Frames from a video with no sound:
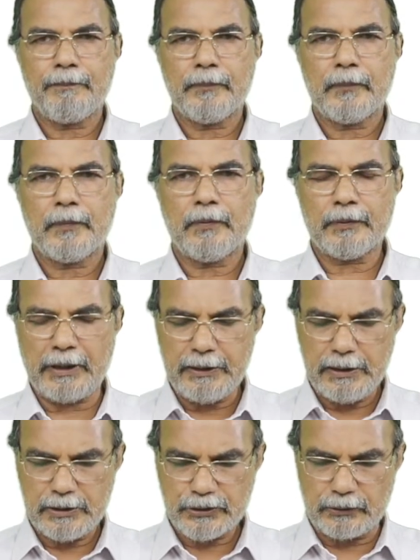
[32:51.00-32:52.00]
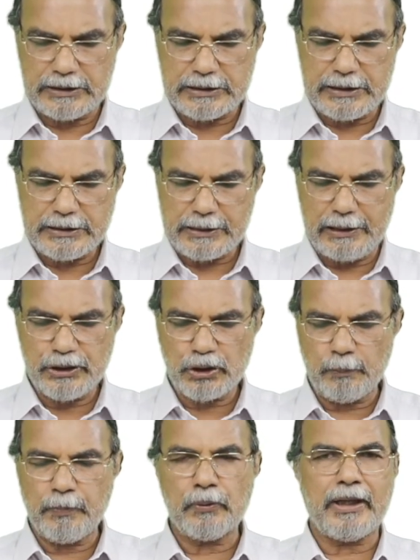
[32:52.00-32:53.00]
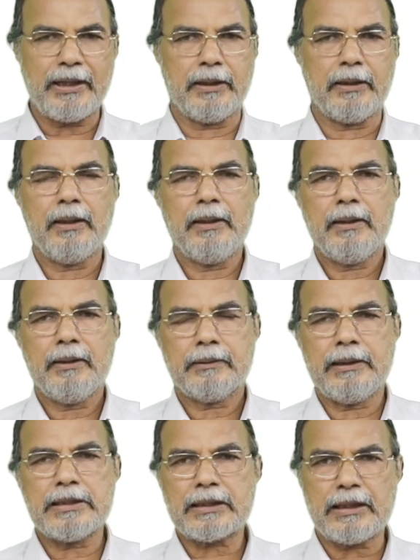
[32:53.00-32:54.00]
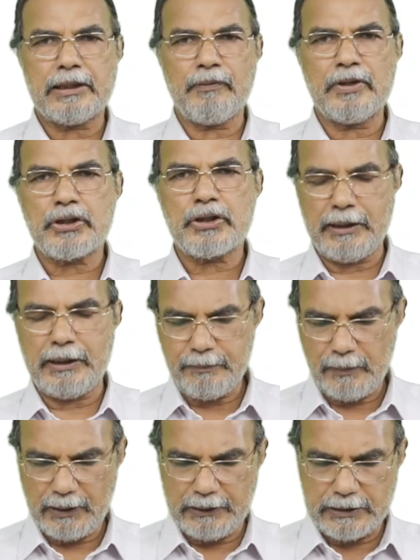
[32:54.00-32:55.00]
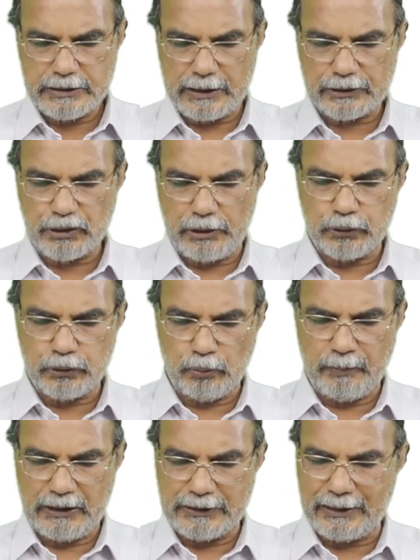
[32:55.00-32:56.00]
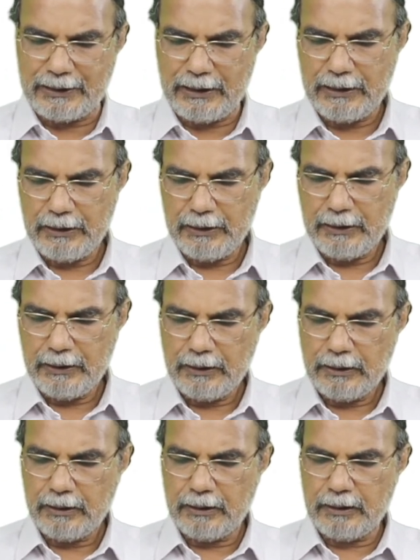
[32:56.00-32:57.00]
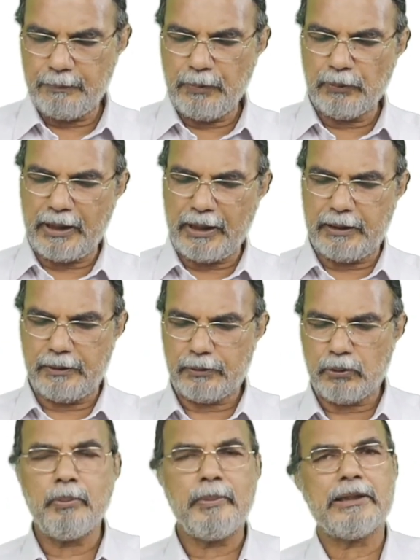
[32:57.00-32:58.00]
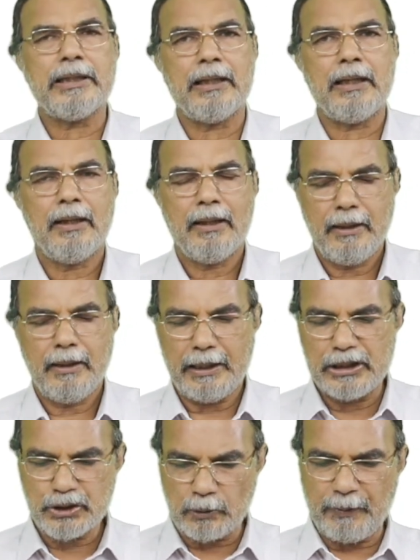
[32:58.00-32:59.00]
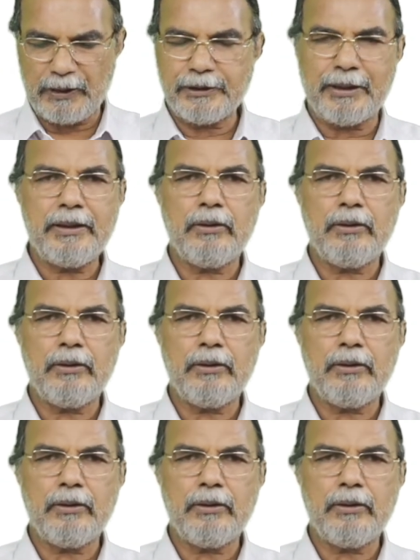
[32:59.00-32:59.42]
Okay, so this is isobutane. That is the conventional name, and is actually 2-methyl butane, 2-methyl isopentane or